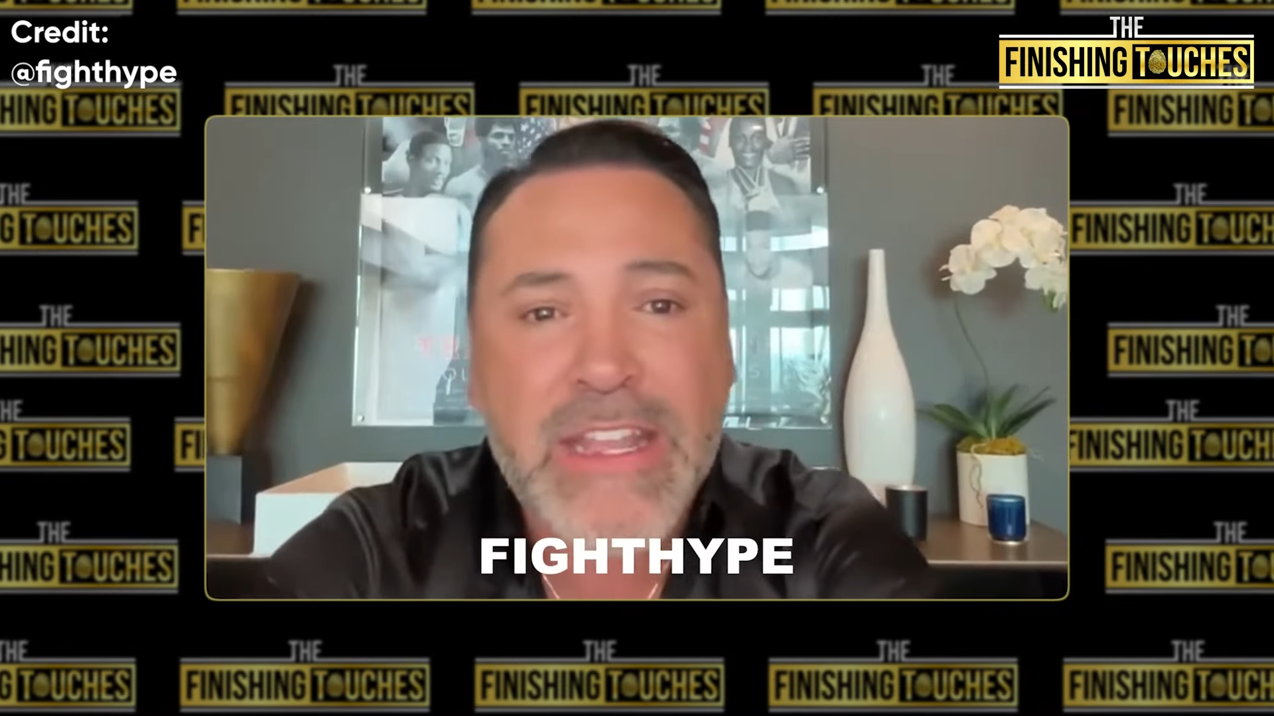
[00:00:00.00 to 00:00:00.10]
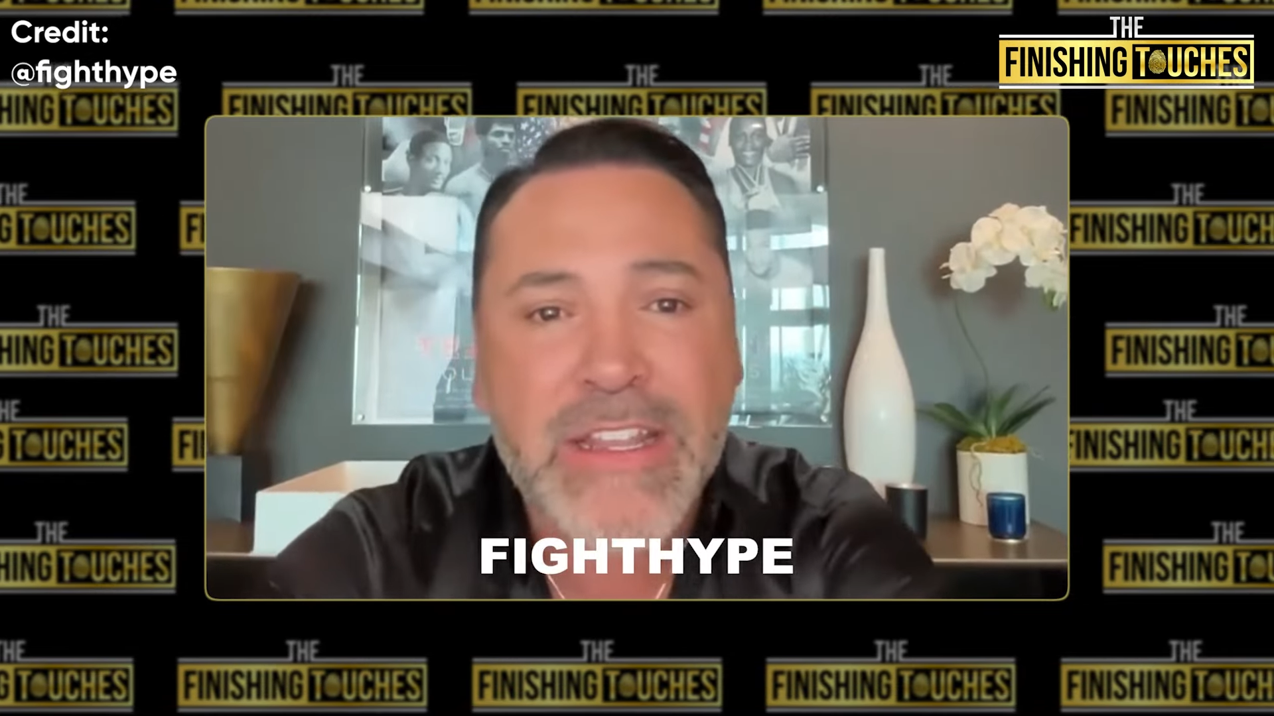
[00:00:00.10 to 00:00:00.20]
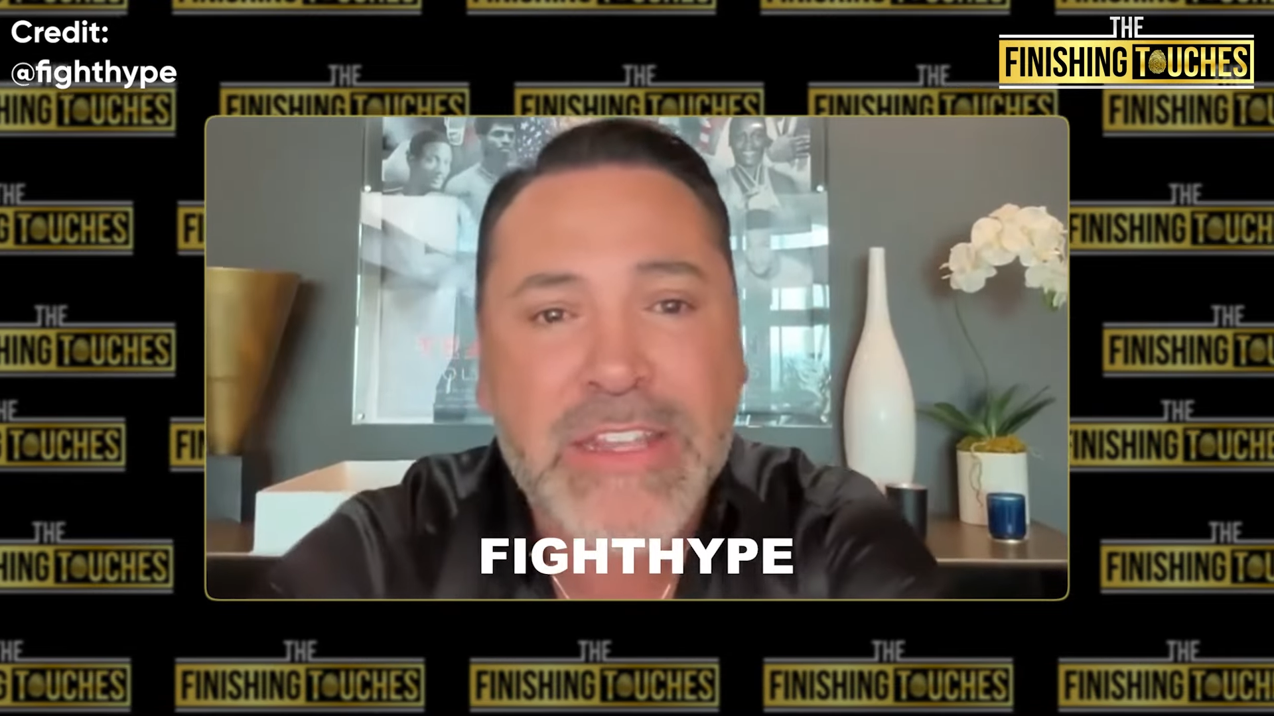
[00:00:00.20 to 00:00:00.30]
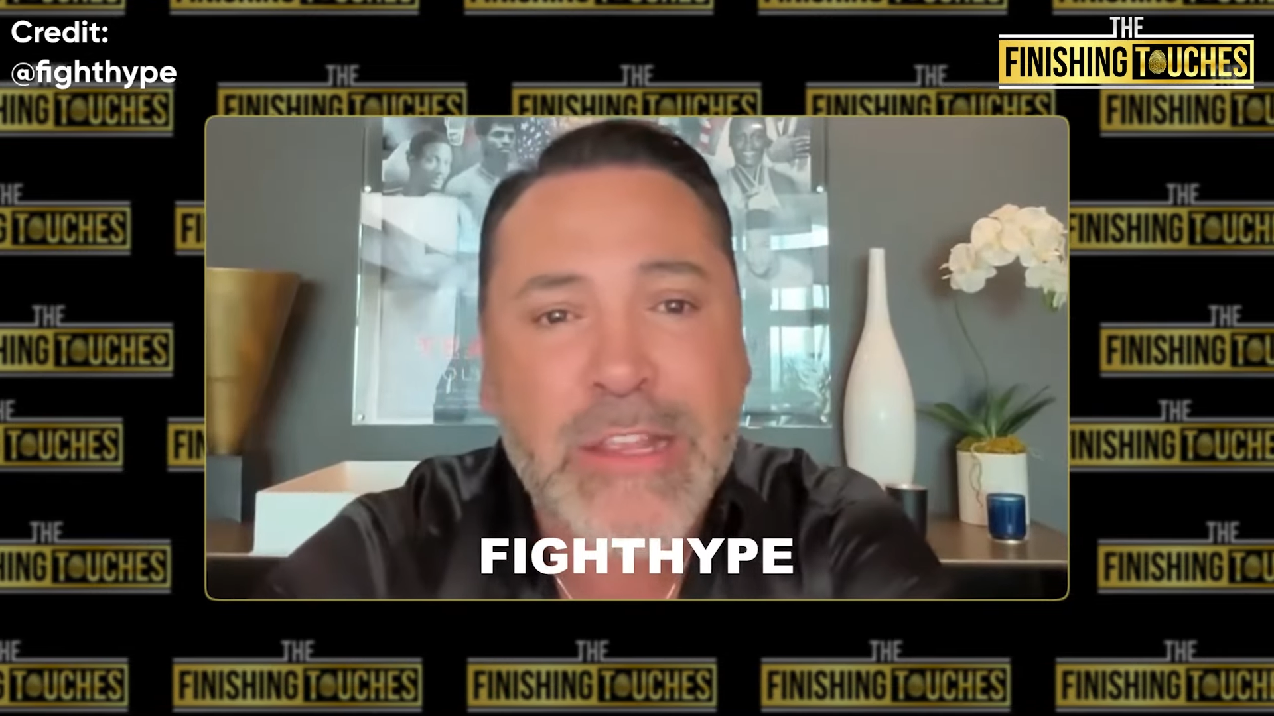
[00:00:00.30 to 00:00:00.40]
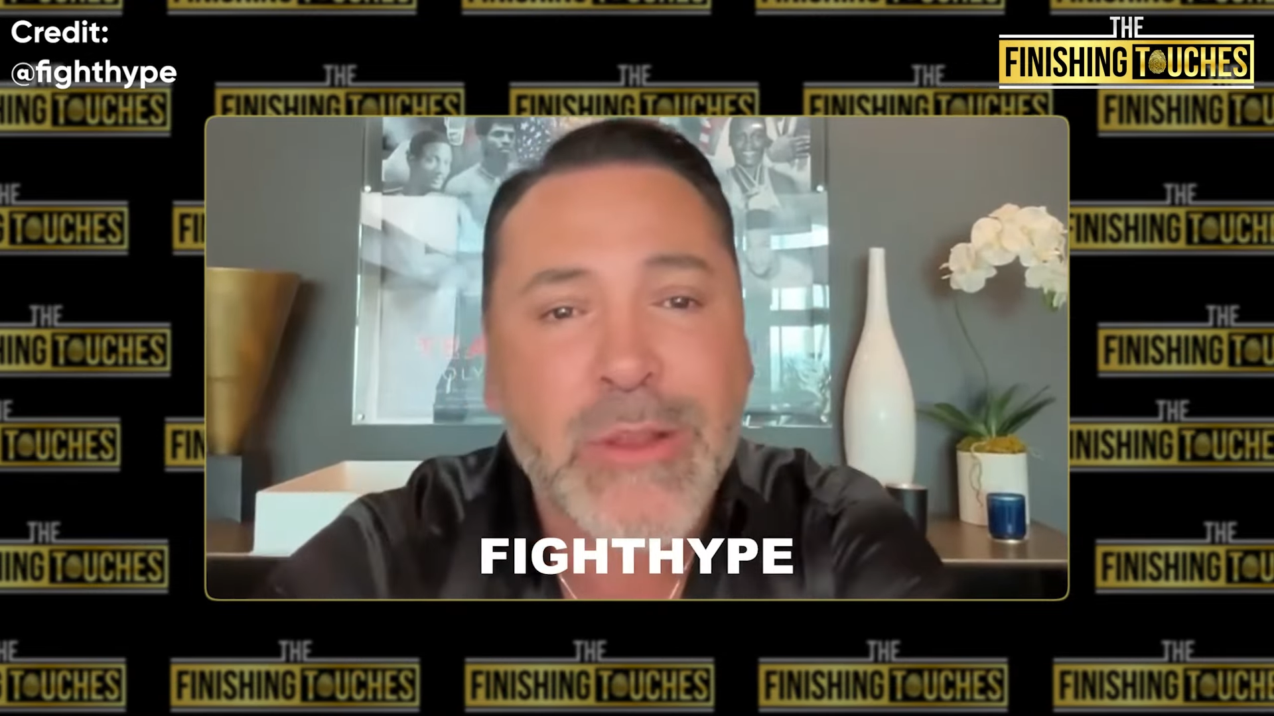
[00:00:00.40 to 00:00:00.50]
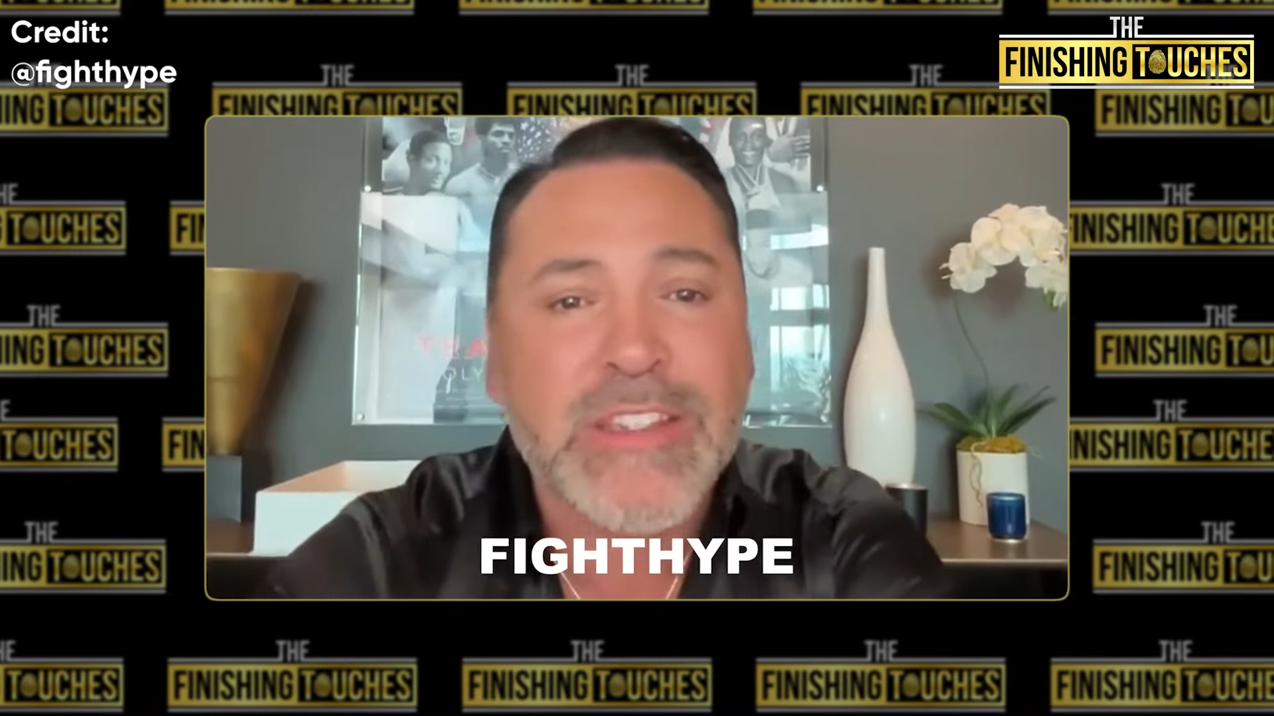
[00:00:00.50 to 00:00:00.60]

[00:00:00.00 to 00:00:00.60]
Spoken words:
Canelo